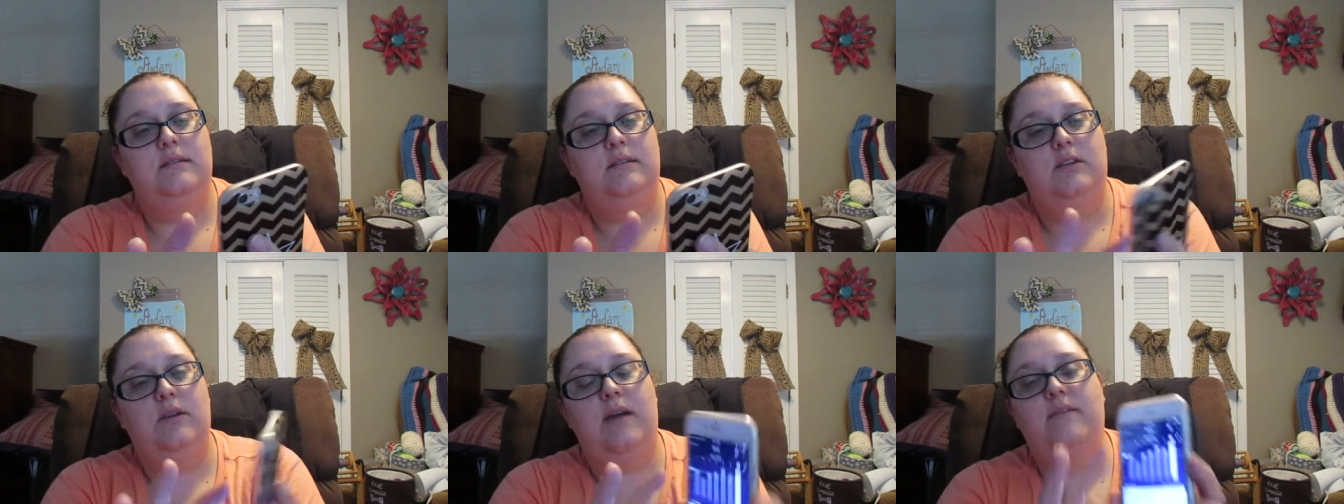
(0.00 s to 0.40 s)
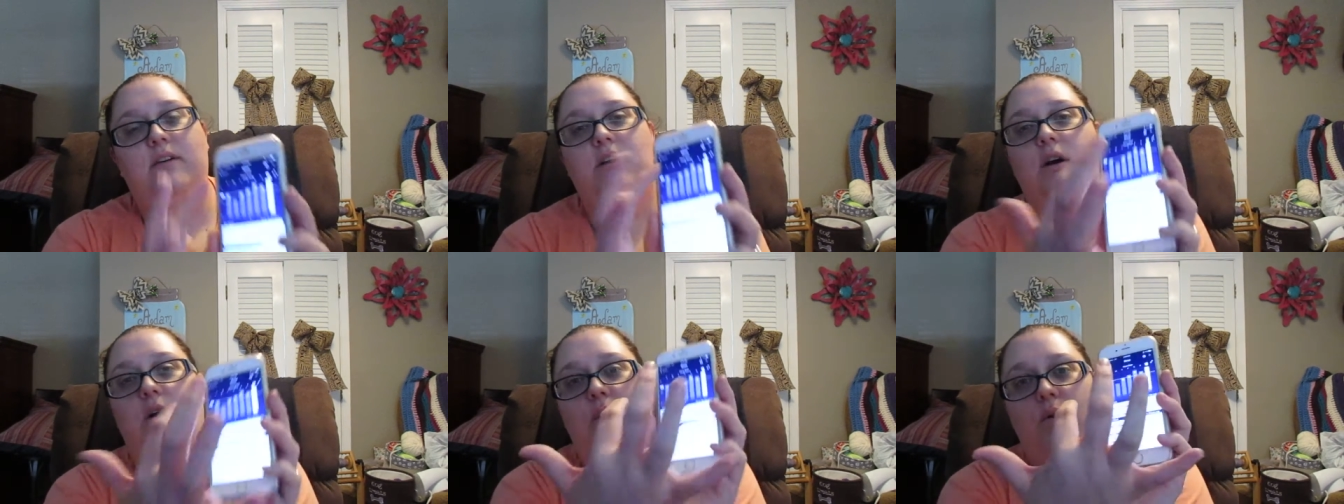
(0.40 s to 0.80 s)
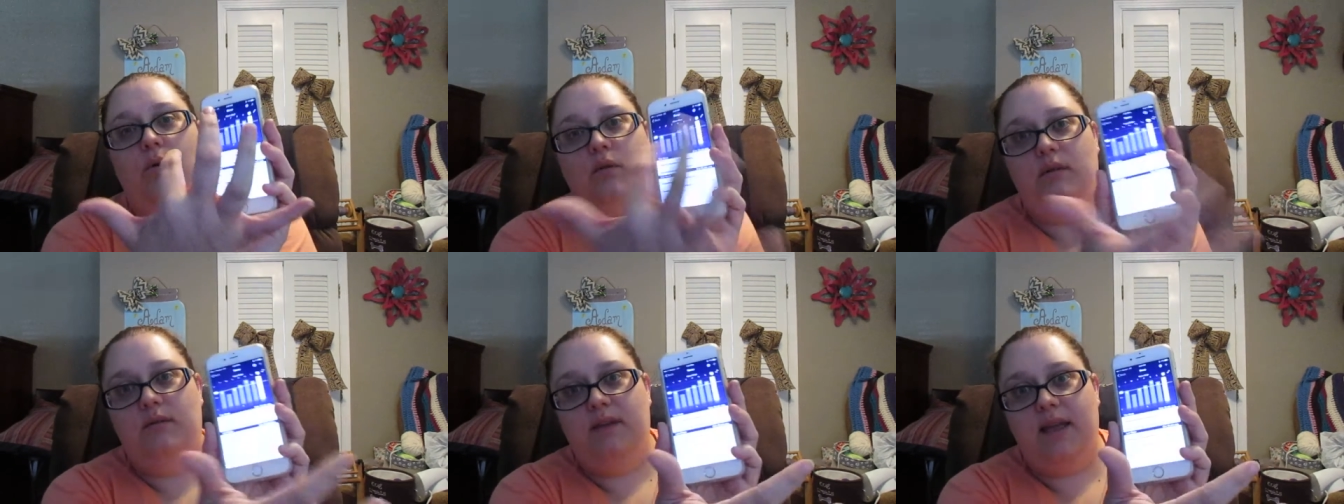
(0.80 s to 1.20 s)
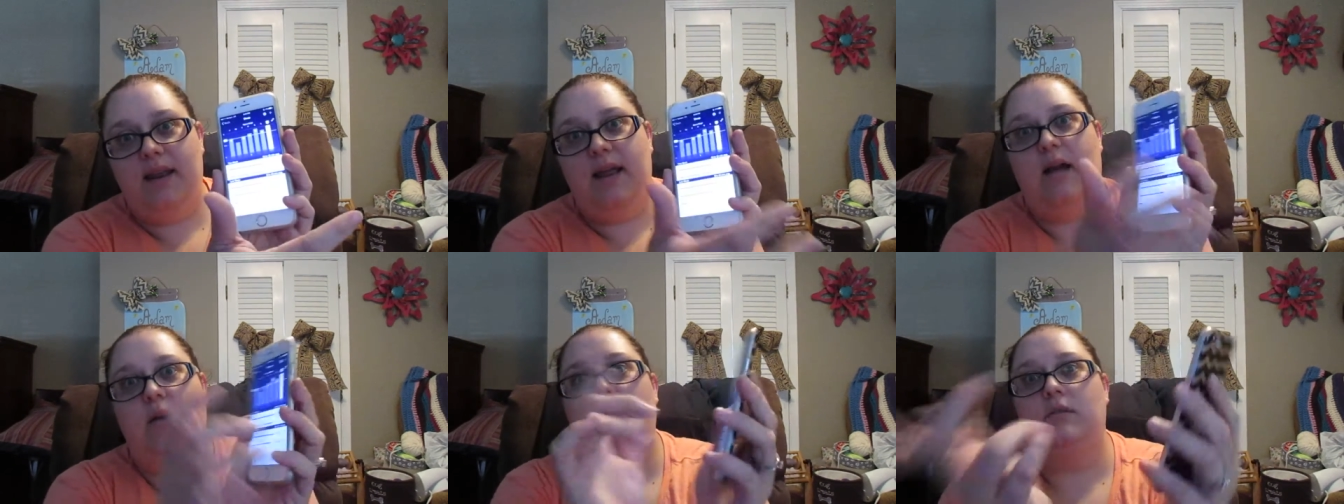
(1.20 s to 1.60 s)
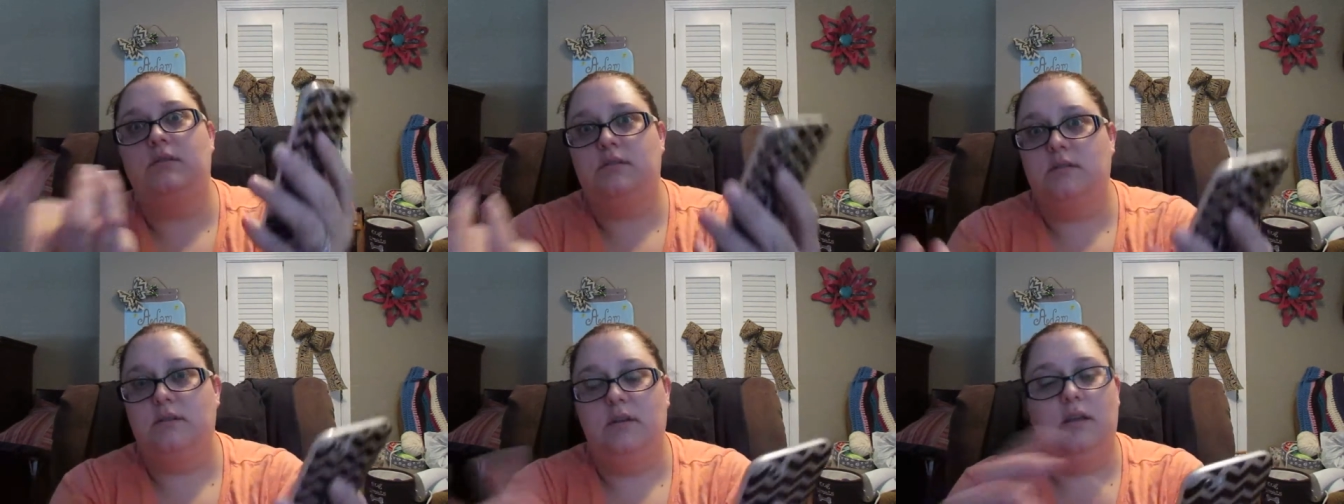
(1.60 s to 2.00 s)
you have a goal of 8
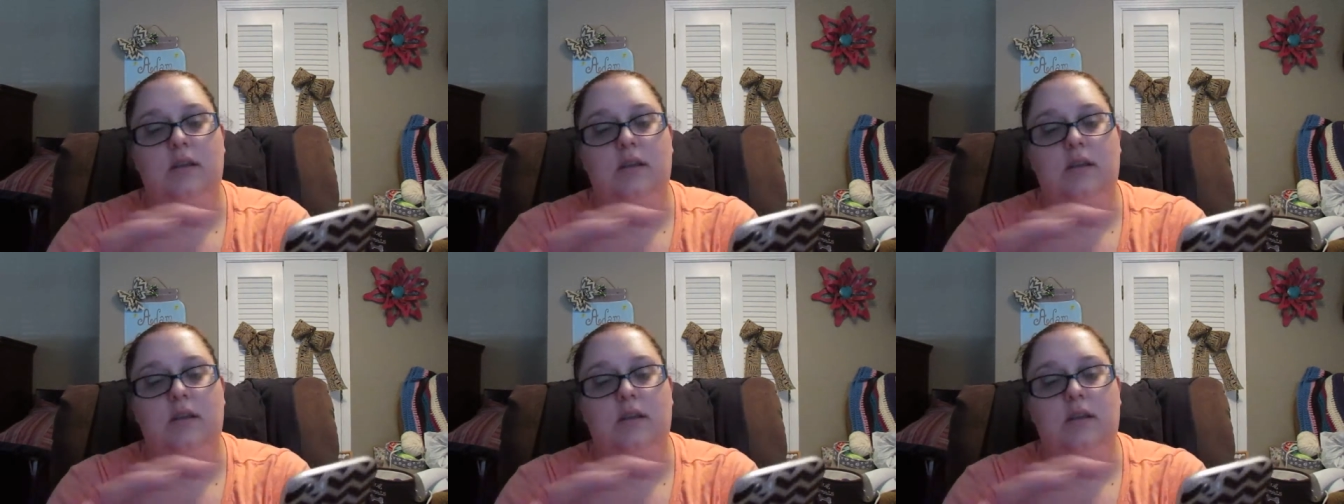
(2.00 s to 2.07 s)
hours.